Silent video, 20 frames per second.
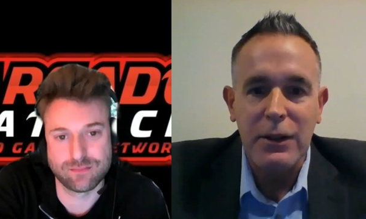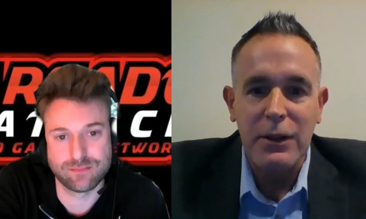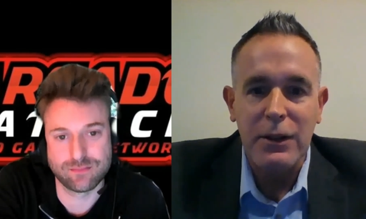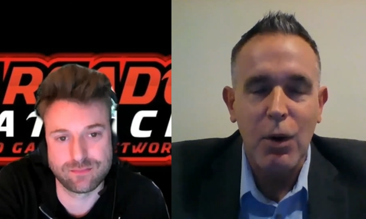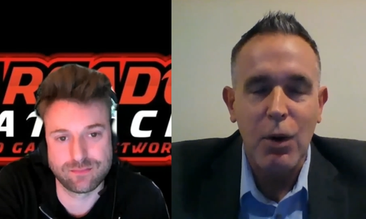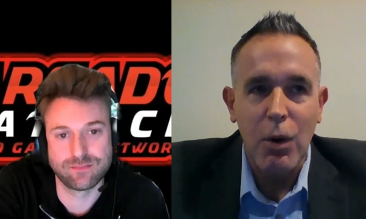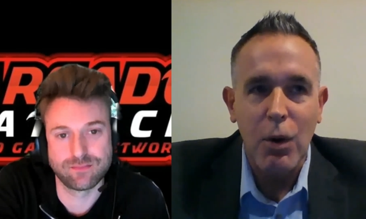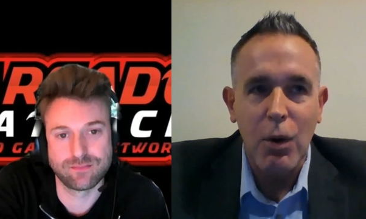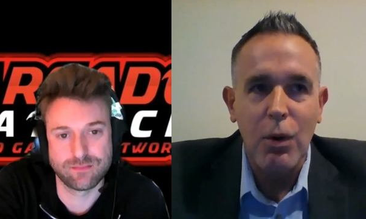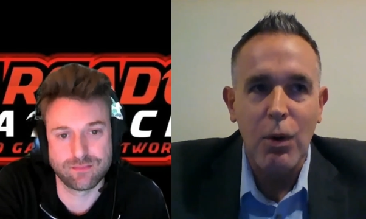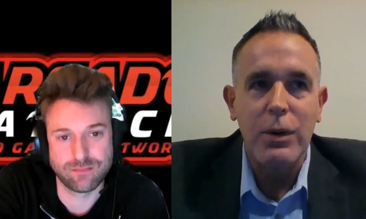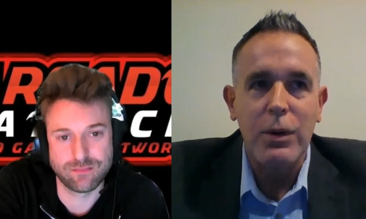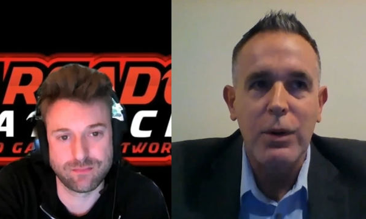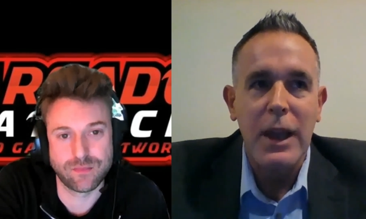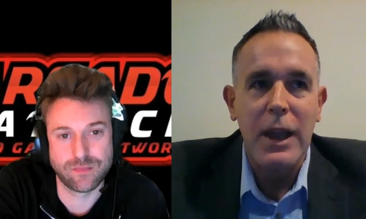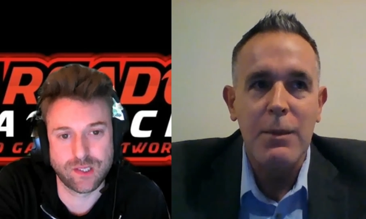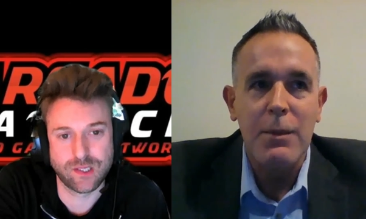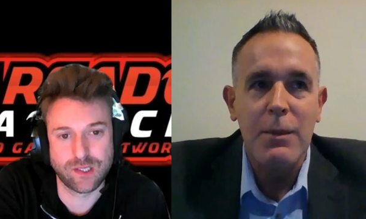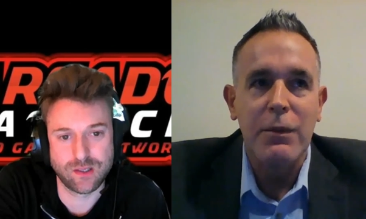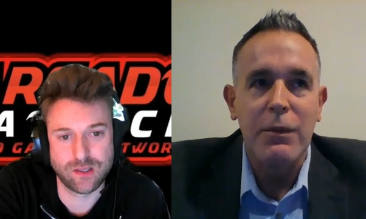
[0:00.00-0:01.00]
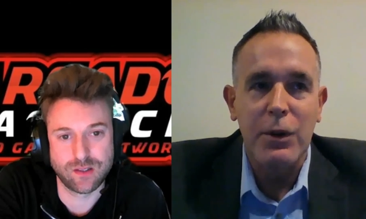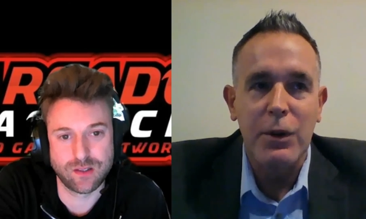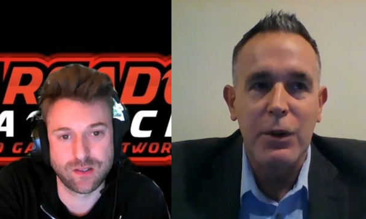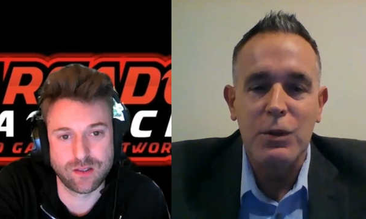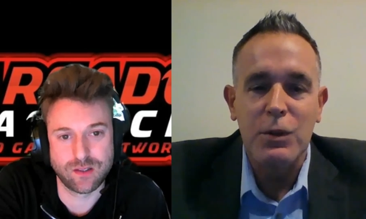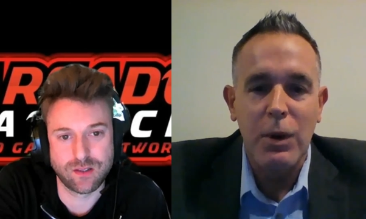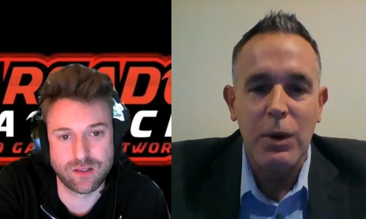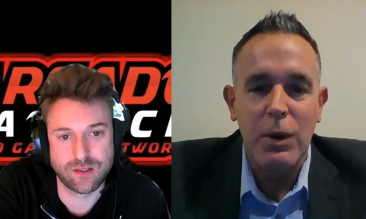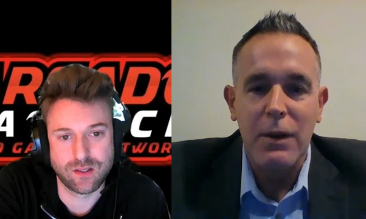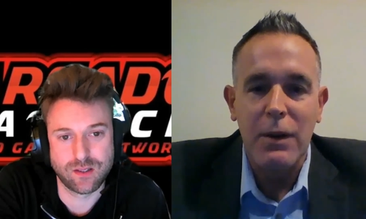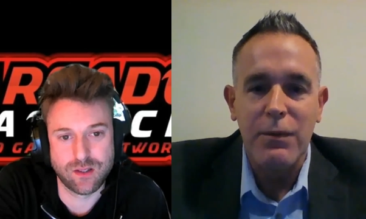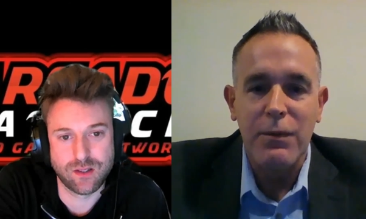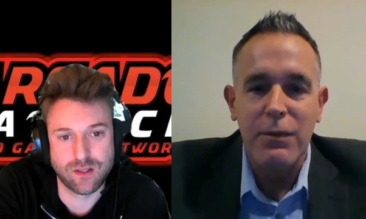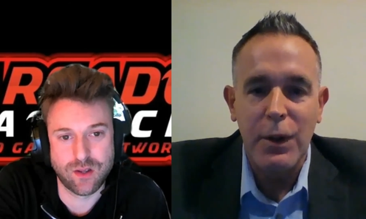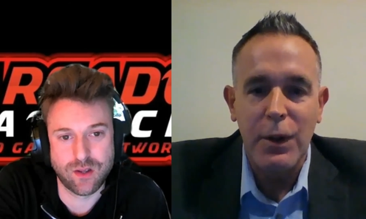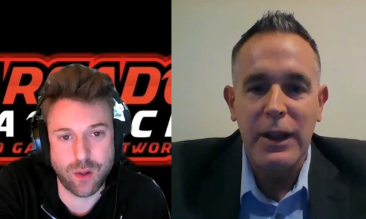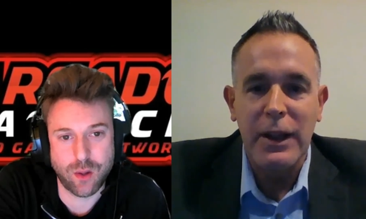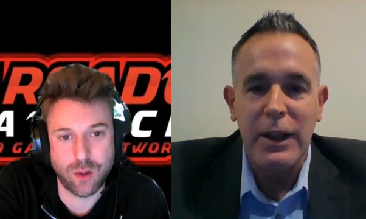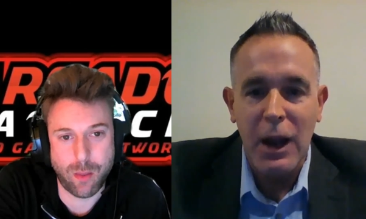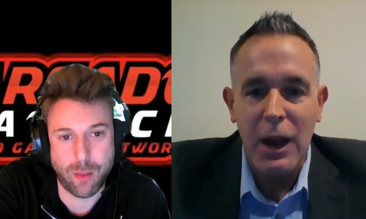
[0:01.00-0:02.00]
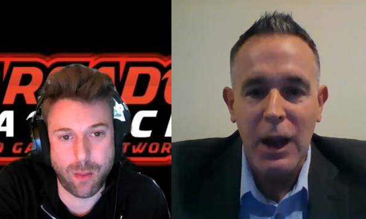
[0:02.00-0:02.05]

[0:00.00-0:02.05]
Speaker 1: Like the whole game, the first one, I felt